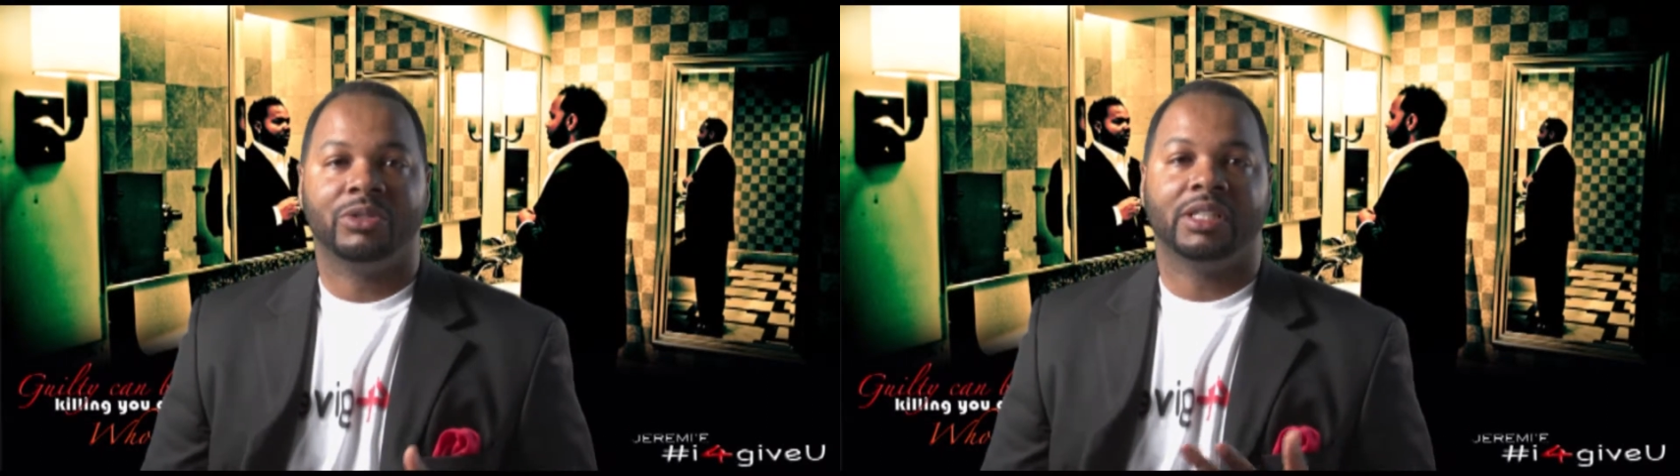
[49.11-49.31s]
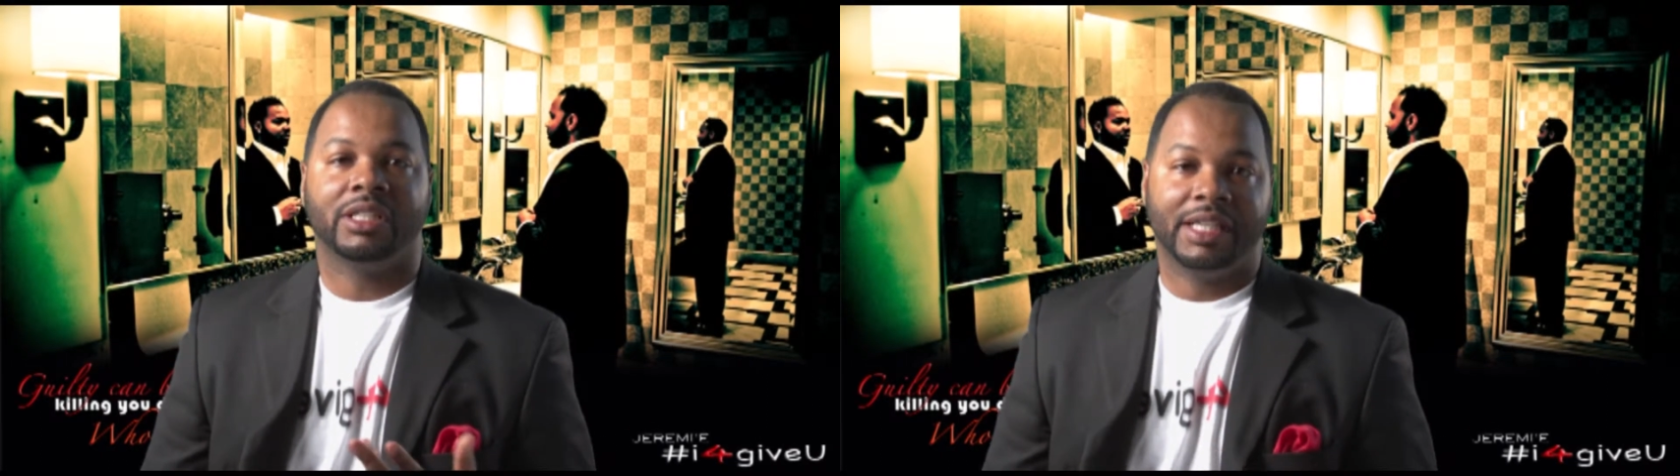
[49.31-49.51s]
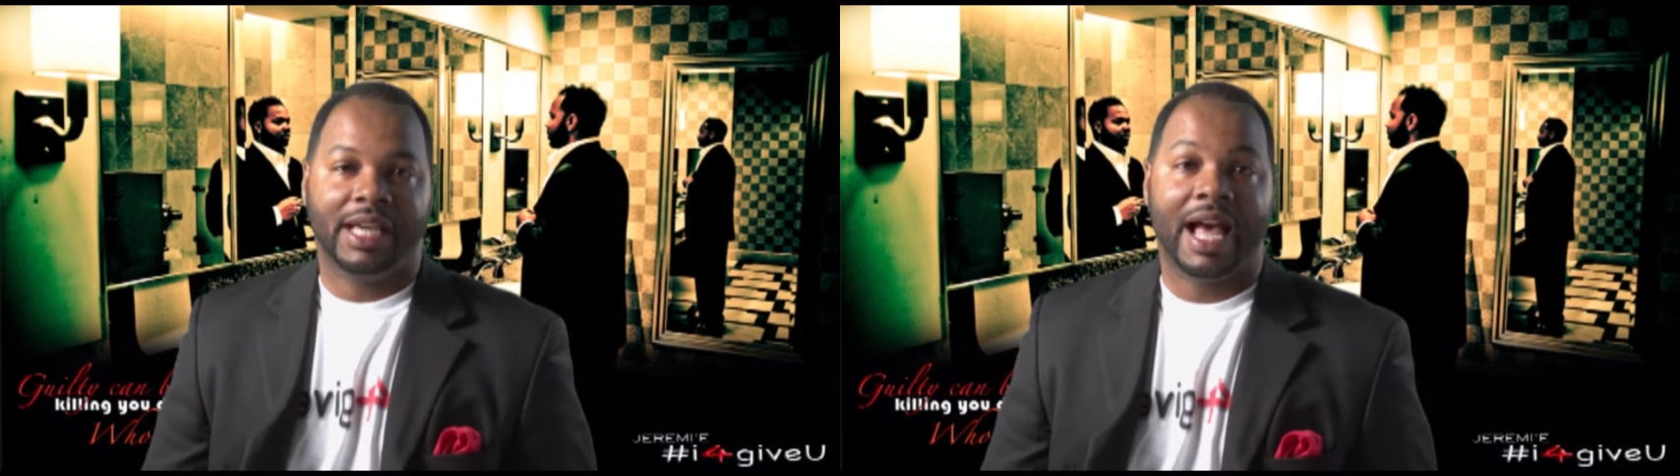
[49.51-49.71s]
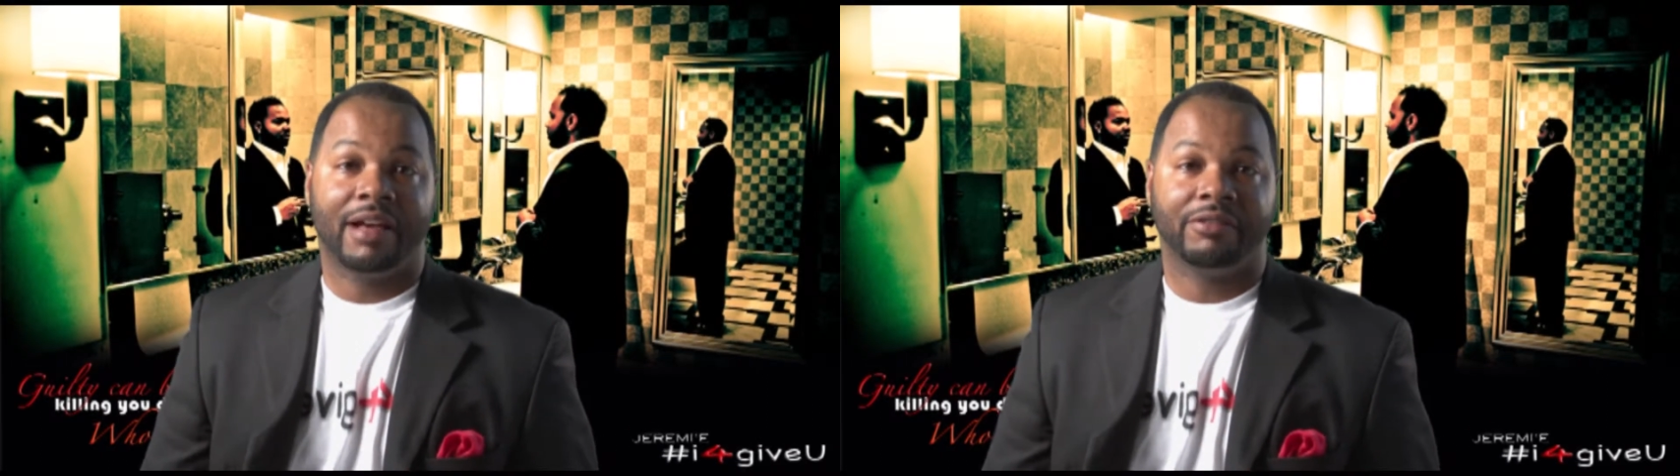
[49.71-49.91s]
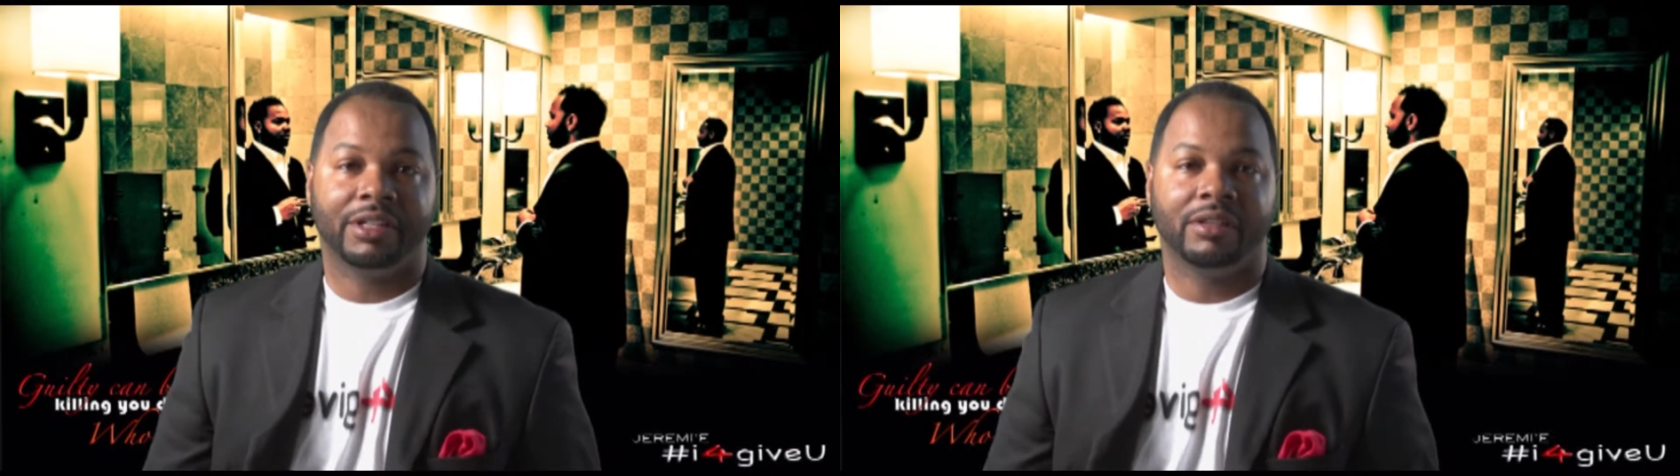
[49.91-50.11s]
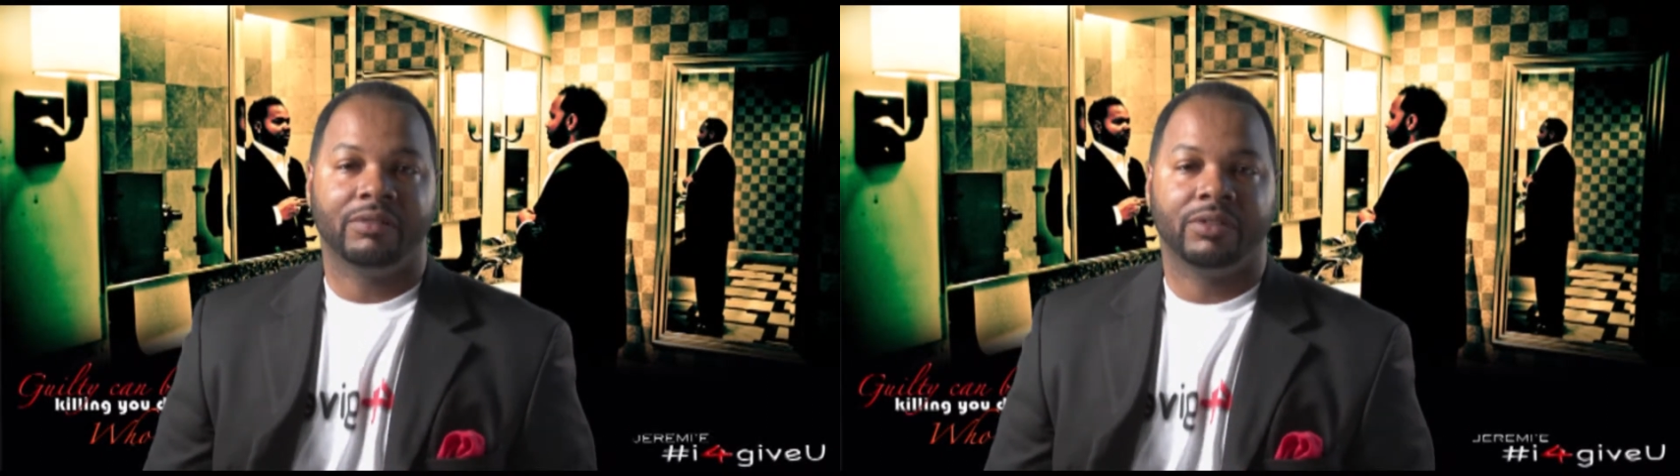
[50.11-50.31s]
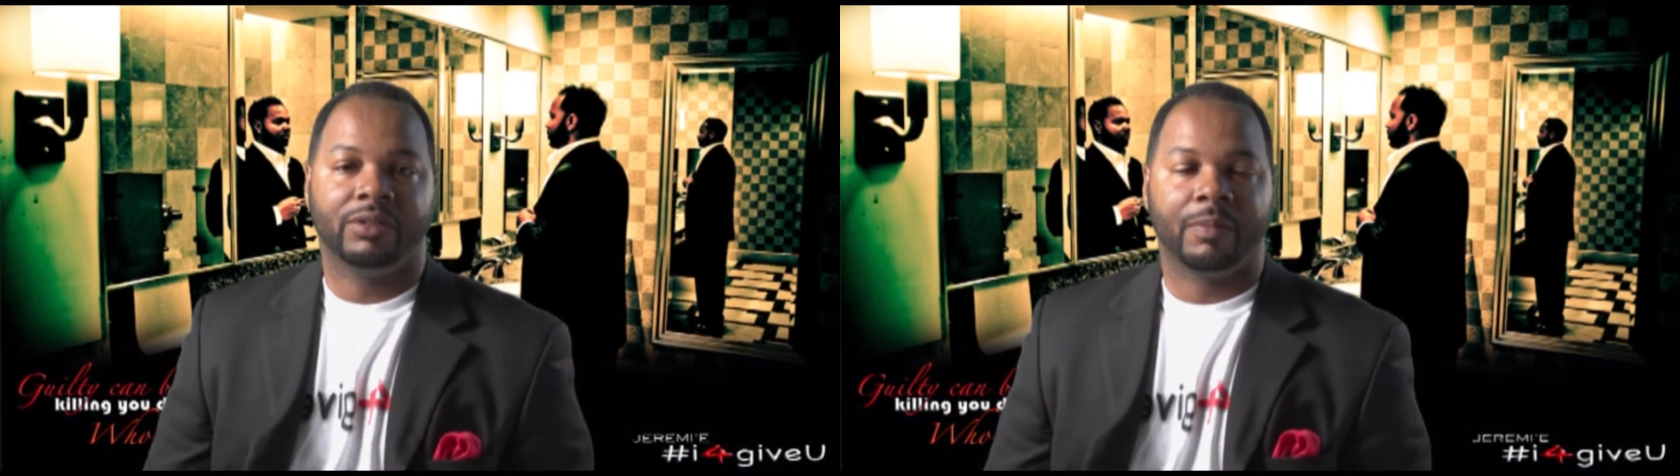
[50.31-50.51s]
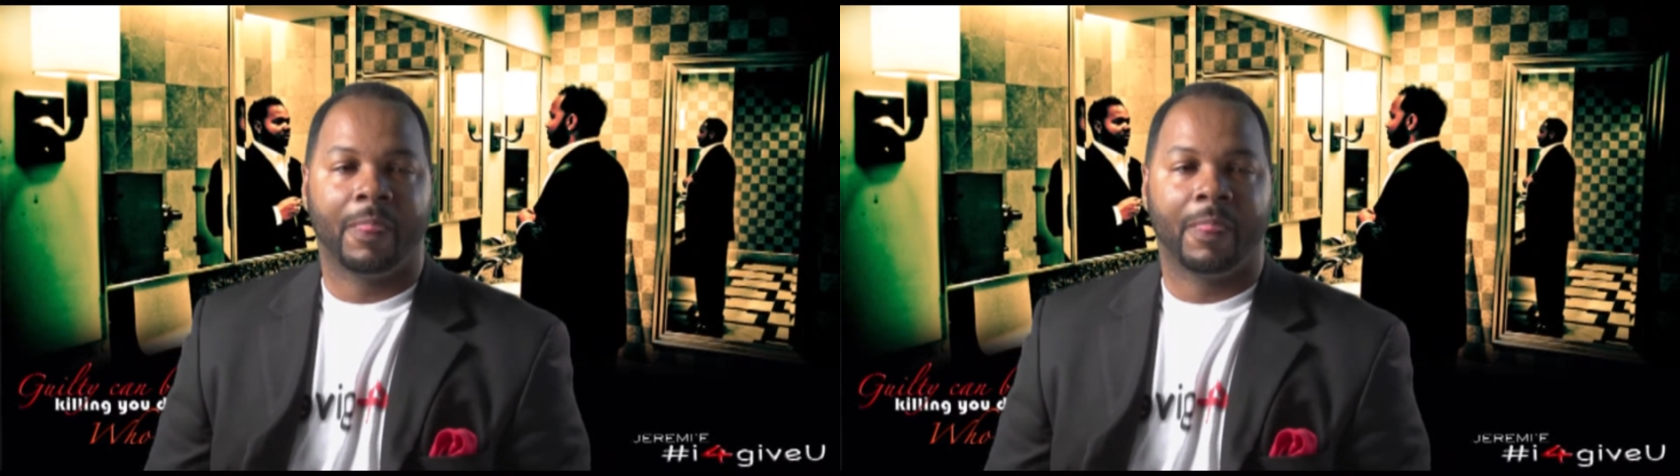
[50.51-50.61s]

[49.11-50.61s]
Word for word: see I Forgive You.